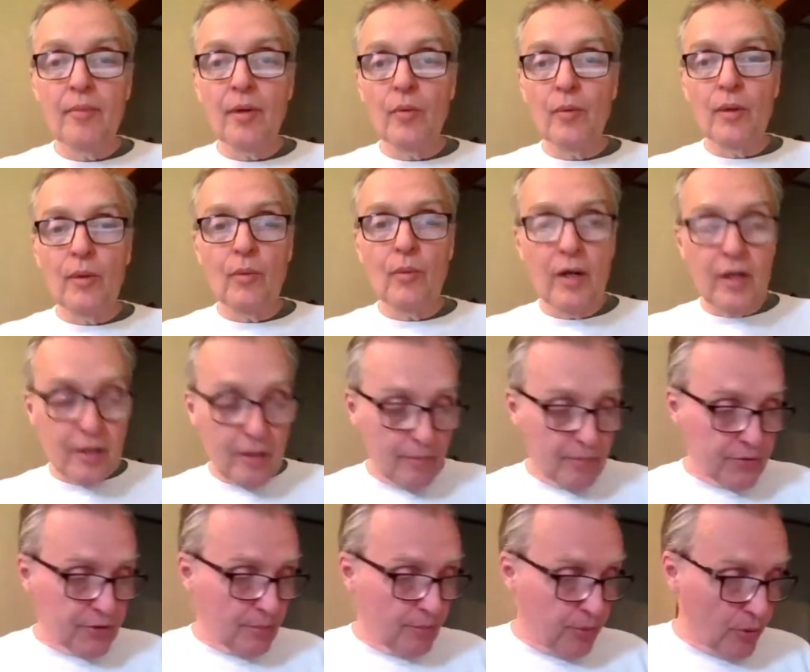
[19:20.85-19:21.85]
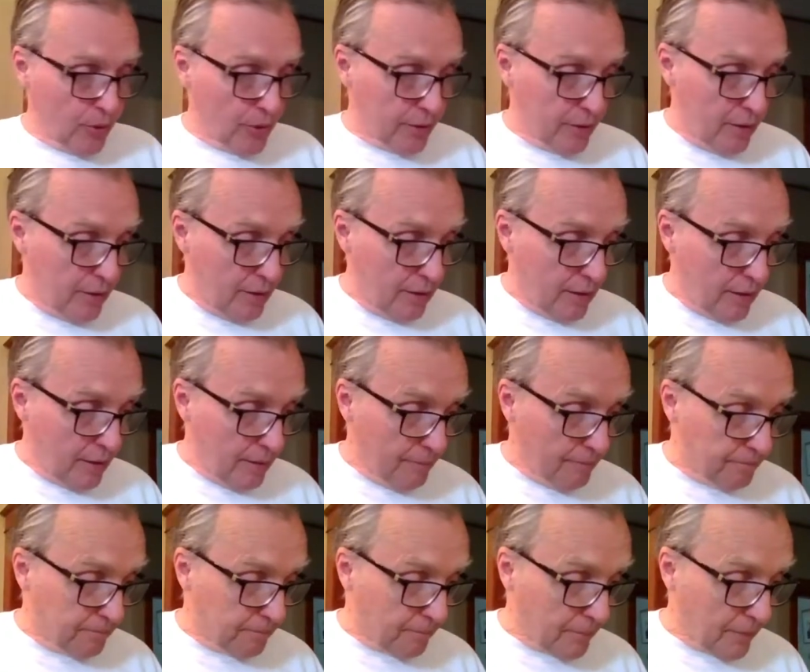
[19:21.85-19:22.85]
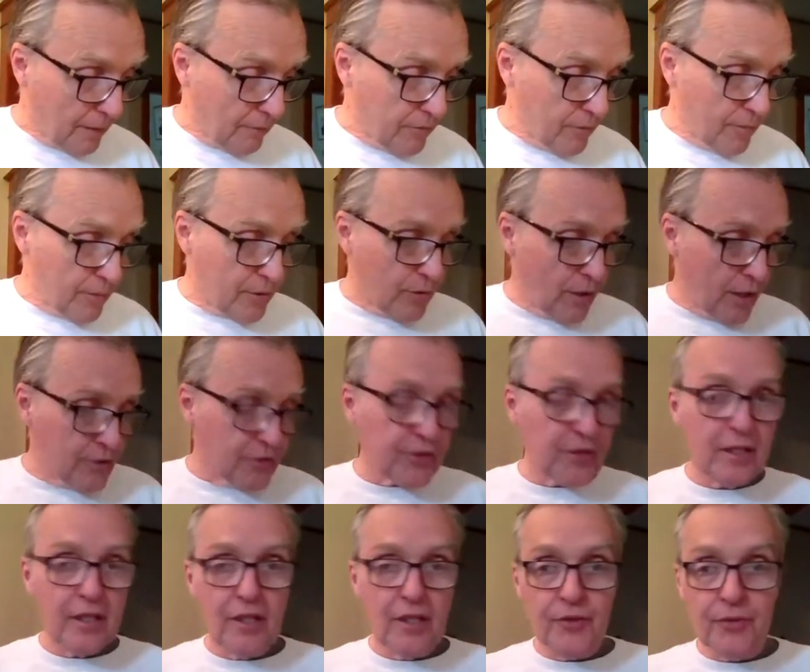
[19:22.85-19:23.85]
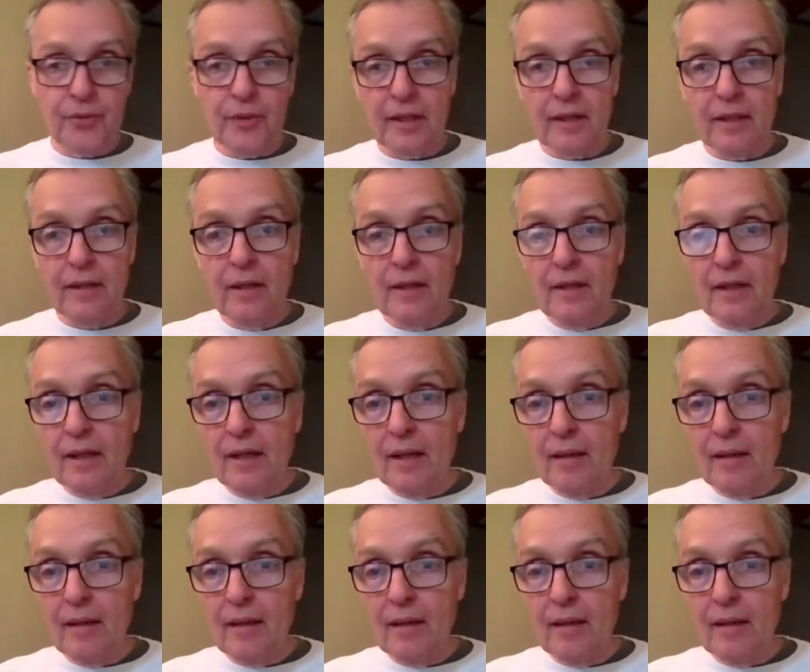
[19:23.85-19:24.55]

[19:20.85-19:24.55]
but we welcome support from across the country.